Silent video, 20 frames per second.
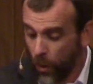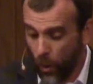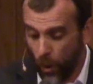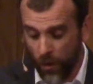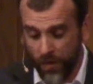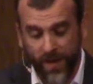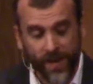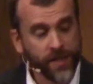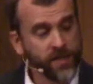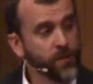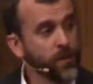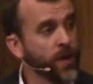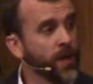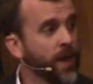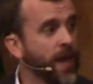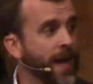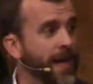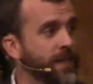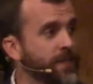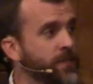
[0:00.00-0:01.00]
Or the
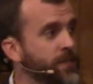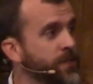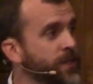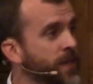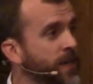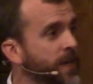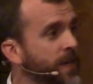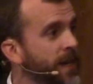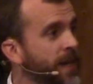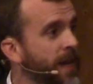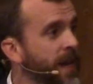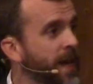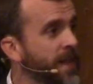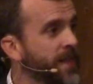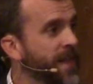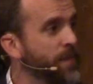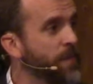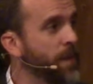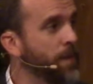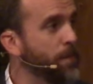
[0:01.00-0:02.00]
Israelites.
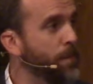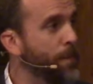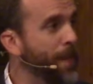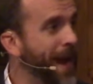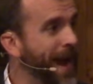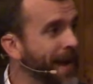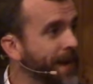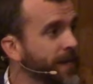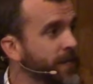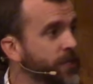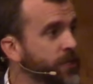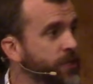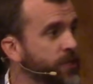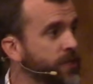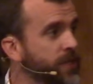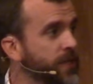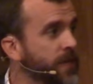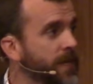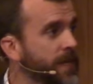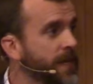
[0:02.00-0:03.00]
They've been
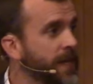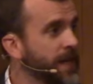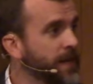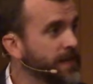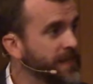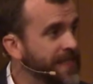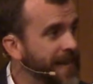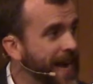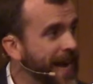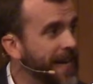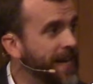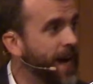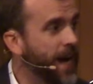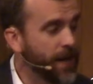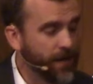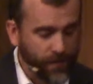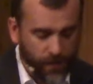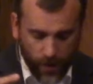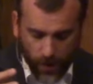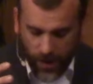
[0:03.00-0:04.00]
banished, taken
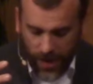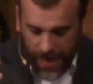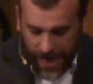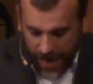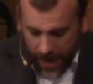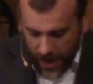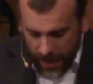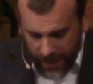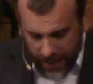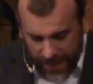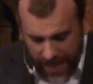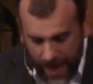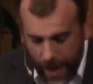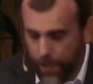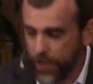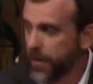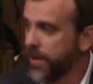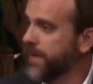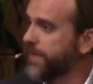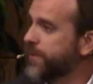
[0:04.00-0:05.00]
out of their
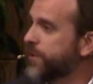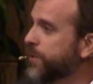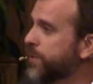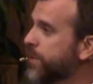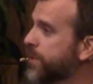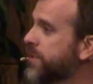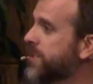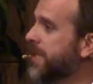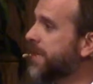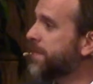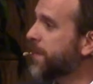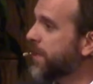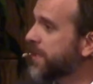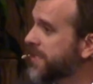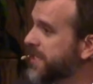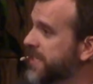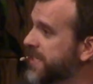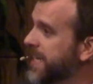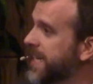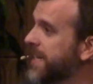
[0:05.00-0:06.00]
capital of Jerusalem, the
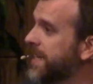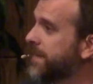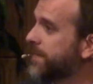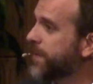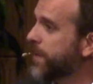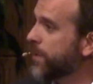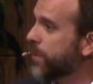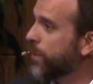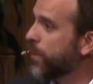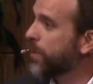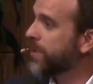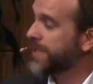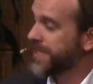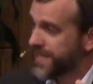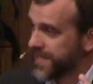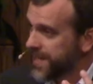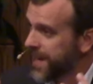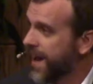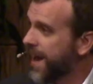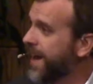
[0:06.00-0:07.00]
city of the Lord,
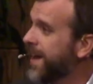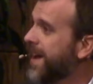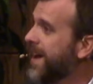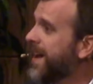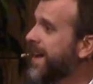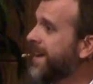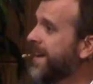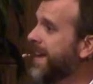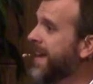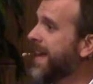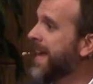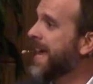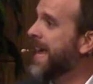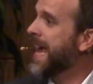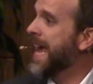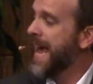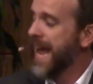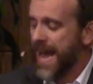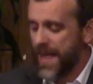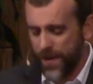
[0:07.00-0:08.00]
Zion,
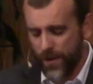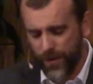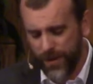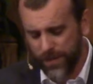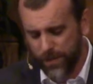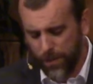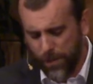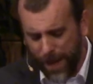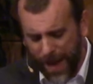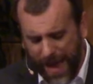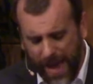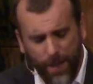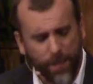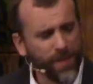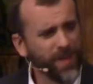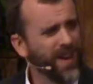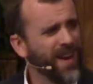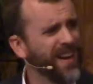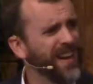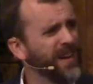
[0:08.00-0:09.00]
and they're in
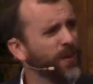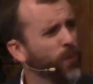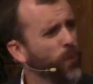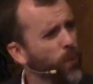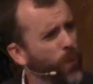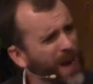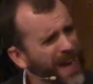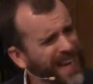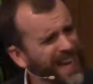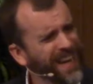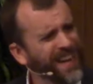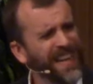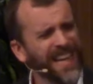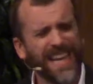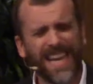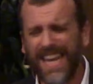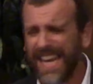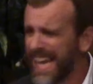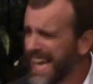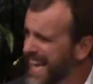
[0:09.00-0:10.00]
Babylon, wicked,
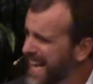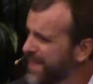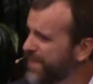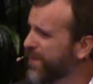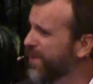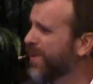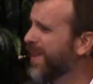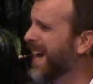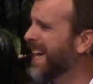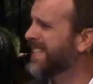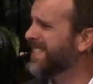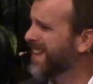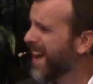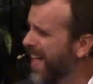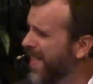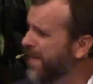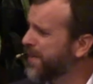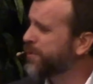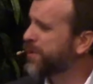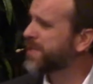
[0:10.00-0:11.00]
evil,
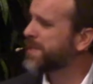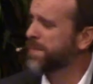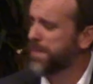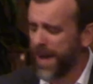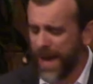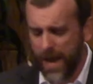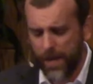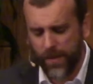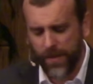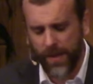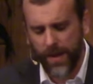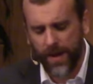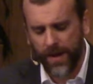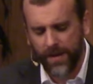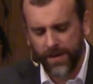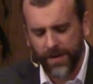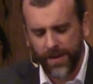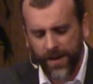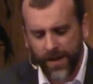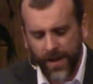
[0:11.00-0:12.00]
idolatrous
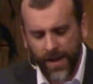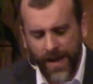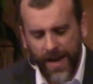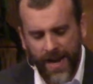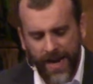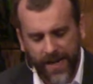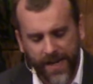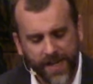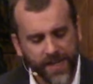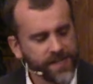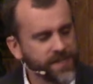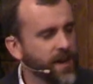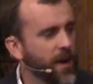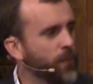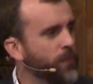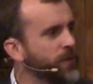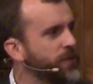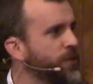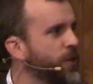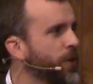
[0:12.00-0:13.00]
Babylon, and he has now
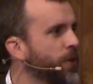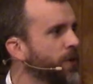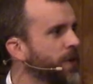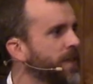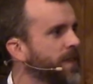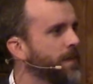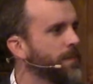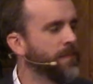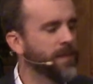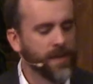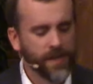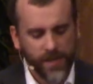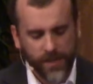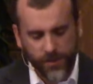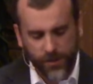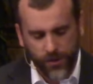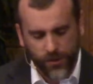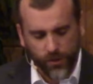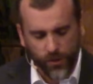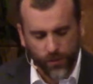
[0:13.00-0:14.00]
returned them
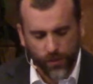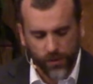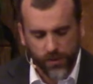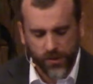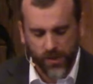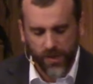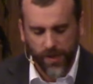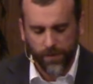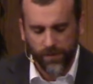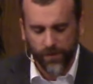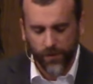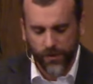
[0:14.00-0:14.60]
to Jerusalem.